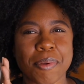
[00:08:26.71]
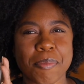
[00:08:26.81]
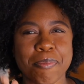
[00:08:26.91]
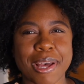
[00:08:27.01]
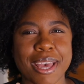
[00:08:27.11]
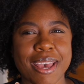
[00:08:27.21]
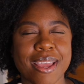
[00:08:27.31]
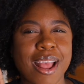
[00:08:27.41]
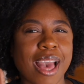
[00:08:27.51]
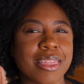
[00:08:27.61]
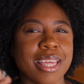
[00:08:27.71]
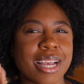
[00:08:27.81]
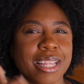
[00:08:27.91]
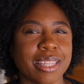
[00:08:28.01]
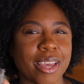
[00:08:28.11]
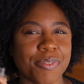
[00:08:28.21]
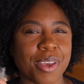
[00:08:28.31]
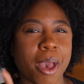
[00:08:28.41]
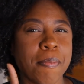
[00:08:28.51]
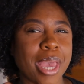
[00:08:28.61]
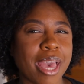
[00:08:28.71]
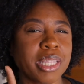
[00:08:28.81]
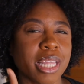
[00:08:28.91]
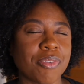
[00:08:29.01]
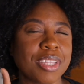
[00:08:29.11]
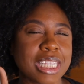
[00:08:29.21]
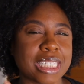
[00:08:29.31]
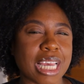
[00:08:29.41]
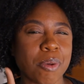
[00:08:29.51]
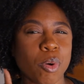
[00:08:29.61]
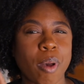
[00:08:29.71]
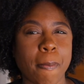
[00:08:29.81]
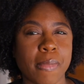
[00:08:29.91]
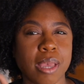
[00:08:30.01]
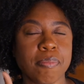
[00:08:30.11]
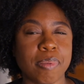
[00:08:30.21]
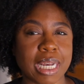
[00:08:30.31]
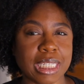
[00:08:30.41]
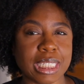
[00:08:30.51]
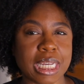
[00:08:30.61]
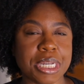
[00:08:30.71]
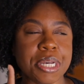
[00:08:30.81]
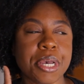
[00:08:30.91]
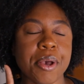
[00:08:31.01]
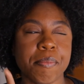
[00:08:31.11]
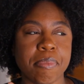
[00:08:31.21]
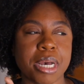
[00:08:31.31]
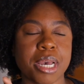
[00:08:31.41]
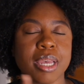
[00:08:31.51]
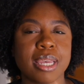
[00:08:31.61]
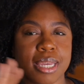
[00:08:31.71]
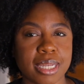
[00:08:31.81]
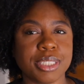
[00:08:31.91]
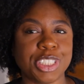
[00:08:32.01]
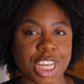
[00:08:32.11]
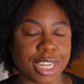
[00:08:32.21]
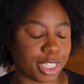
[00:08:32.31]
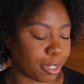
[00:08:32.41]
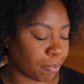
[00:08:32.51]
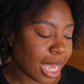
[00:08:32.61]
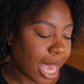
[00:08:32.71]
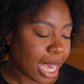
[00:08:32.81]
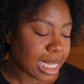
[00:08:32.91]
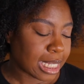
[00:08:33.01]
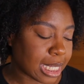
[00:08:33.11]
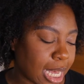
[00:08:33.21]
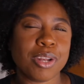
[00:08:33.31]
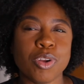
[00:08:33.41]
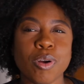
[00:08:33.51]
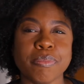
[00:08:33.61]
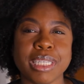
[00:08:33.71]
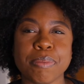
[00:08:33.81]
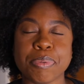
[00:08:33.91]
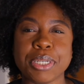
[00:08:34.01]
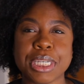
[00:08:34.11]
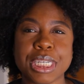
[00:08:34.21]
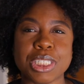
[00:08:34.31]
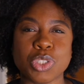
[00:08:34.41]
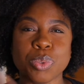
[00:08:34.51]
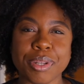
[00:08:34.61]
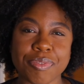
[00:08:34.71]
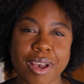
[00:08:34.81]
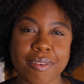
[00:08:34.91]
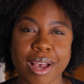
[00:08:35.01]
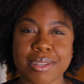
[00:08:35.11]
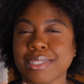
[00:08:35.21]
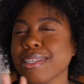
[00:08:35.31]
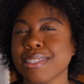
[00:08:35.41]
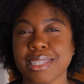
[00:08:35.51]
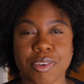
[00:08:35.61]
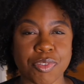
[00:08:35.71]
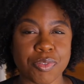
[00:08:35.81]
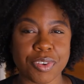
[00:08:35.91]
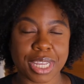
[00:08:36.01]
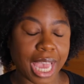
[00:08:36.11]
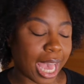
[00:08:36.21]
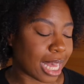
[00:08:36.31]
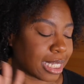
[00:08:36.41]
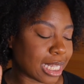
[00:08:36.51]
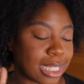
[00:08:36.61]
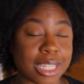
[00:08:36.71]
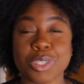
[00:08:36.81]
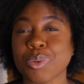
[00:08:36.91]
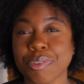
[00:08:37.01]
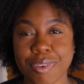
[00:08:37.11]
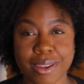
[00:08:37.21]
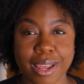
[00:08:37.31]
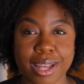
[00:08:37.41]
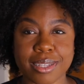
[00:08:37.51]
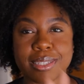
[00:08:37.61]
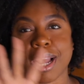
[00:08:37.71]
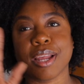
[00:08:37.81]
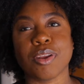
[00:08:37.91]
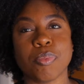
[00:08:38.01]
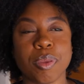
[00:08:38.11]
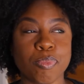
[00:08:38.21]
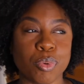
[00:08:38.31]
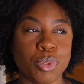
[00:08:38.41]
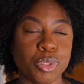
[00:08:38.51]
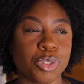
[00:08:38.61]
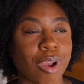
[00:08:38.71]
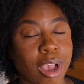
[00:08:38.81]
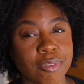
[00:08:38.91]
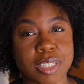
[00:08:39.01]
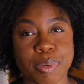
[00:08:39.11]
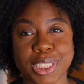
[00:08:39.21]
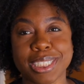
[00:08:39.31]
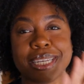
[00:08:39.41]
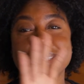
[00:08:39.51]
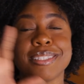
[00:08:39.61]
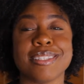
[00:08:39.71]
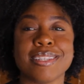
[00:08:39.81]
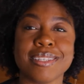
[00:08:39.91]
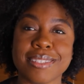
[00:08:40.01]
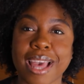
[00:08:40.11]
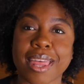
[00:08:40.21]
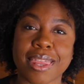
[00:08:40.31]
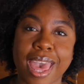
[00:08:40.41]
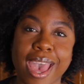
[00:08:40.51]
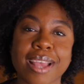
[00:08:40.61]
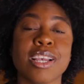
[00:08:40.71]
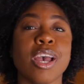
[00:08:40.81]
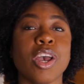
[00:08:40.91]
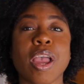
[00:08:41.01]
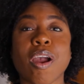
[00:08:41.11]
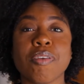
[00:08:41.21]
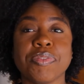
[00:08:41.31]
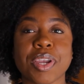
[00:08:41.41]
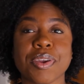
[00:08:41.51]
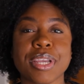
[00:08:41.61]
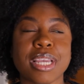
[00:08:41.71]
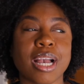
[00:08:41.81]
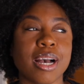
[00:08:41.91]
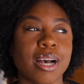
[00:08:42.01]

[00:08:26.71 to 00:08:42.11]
But I think I may have left it the same on my May budget, but it is changing. Gas, I normally put $25 in a sinking fund for gas. It says $25. I know people who drive, especially in cities that are very,